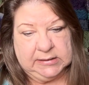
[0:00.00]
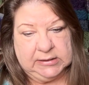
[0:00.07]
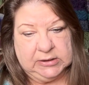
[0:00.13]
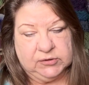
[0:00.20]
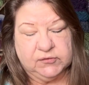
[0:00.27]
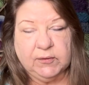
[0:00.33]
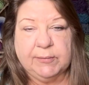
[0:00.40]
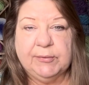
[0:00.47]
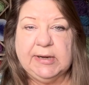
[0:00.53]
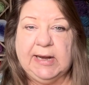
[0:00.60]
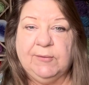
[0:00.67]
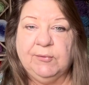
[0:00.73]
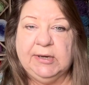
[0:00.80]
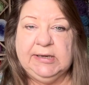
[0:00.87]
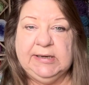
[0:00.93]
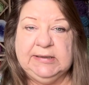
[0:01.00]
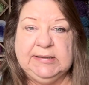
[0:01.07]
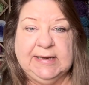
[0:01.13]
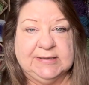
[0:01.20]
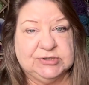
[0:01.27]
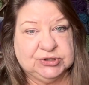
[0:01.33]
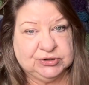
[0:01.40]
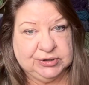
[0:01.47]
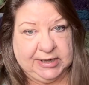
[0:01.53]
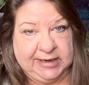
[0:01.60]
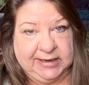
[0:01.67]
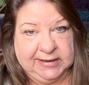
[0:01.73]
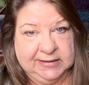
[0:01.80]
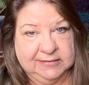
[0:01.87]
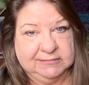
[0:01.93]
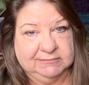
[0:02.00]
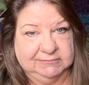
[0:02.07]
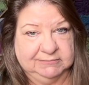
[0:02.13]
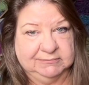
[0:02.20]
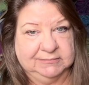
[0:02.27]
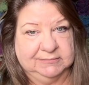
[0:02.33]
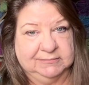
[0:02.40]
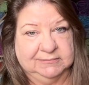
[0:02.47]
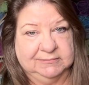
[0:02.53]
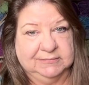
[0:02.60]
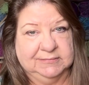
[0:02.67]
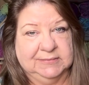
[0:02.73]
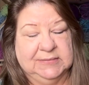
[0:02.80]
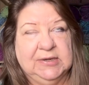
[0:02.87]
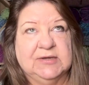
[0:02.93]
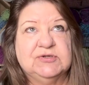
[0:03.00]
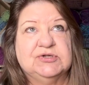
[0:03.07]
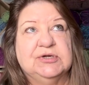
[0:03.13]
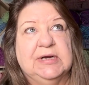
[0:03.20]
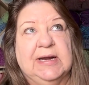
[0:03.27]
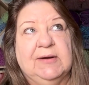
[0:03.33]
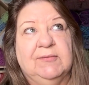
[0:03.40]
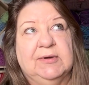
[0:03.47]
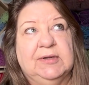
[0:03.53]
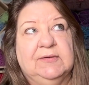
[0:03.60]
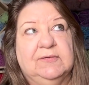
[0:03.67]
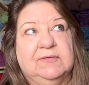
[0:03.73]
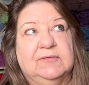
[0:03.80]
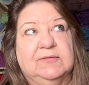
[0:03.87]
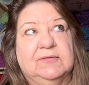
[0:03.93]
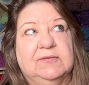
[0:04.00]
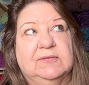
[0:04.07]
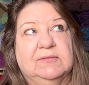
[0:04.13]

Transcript: So when I went in yesterday, yesterday was,